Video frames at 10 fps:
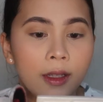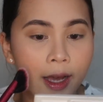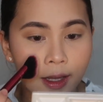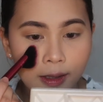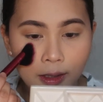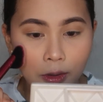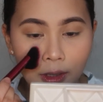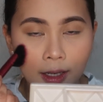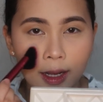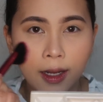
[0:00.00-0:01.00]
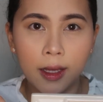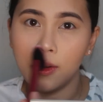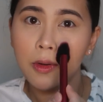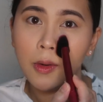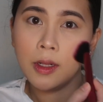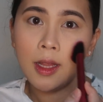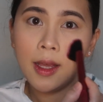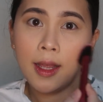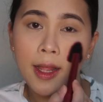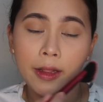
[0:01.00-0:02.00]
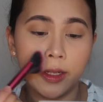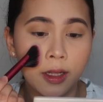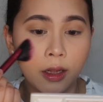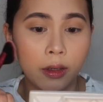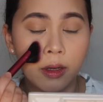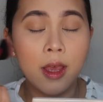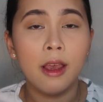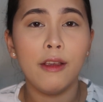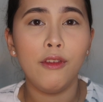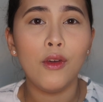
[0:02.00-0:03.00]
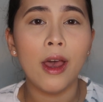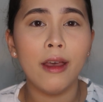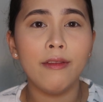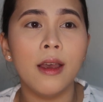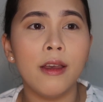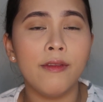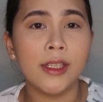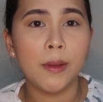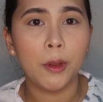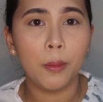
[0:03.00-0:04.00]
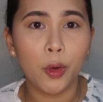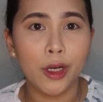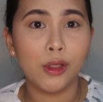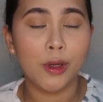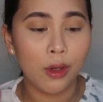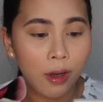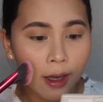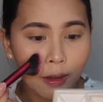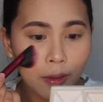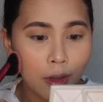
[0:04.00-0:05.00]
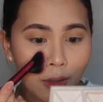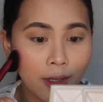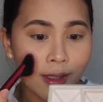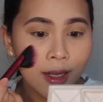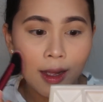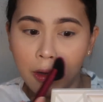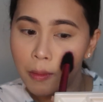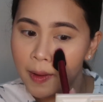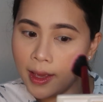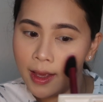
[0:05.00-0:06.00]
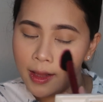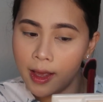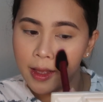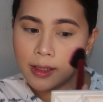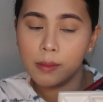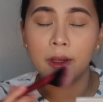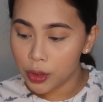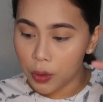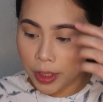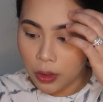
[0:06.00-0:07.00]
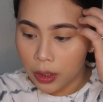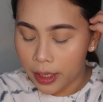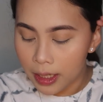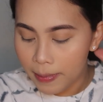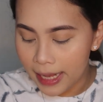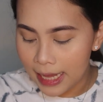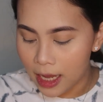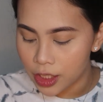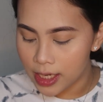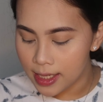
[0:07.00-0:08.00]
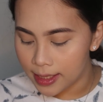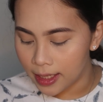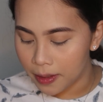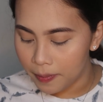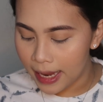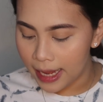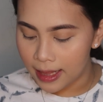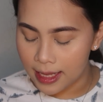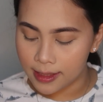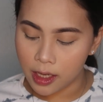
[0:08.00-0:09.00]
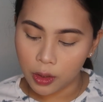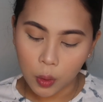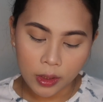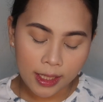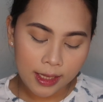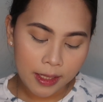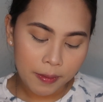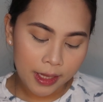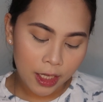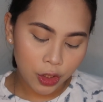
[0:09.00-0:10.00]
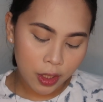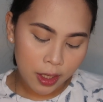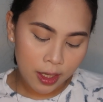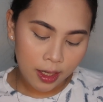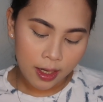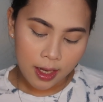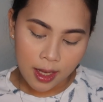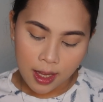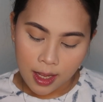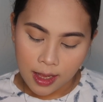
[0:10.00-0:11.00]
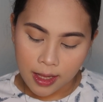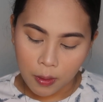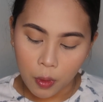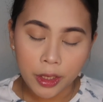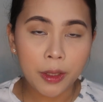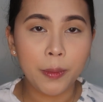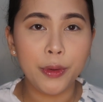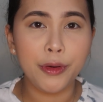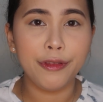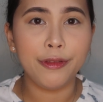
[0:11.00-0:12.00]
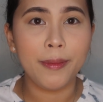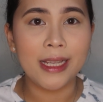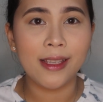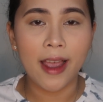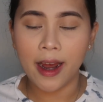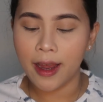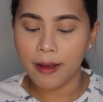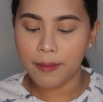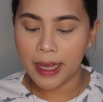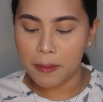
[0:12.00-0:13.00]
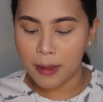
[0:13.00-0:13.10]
Guys, yung naglalagay ko ng onting highlighter dito, if you have visible pores, huwag yung gagawin yun kasi lalong ma-enhance. I'm just going to curl my lashes and apply this Total Temptation na waterproof mascara by